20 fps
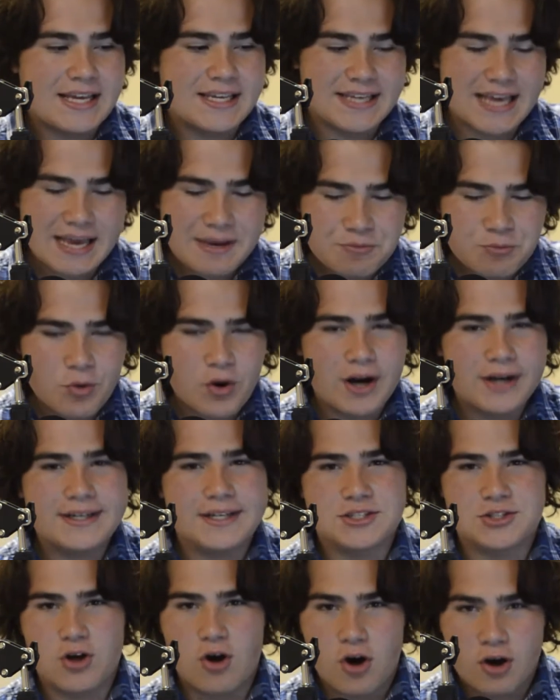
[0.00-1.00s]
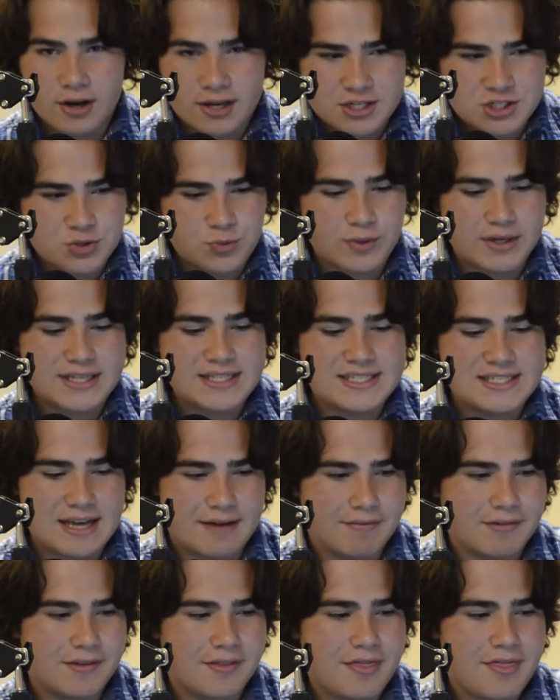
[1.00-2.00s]
Game 1 is August
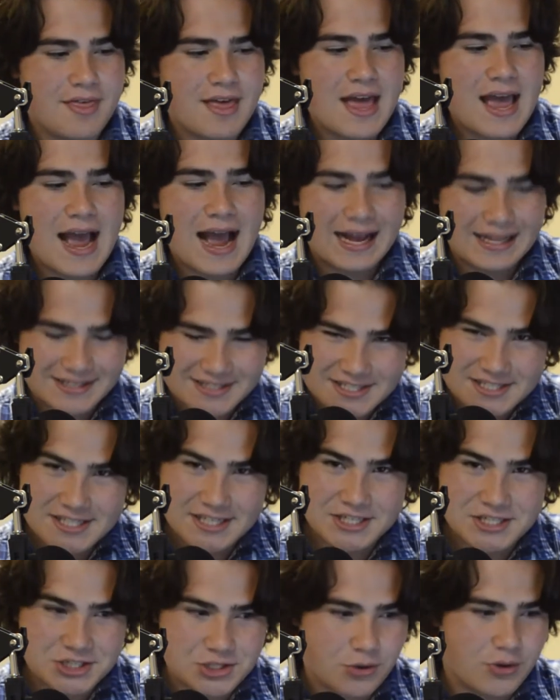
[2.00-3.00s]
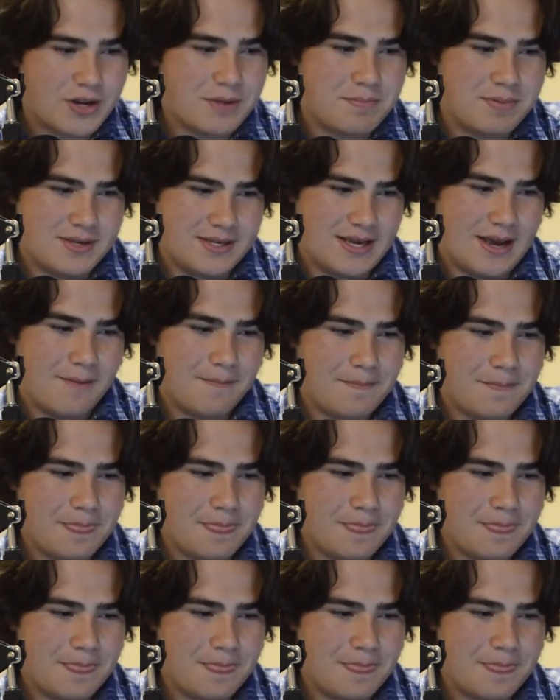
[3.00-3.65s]
27th at 6:30 p.m.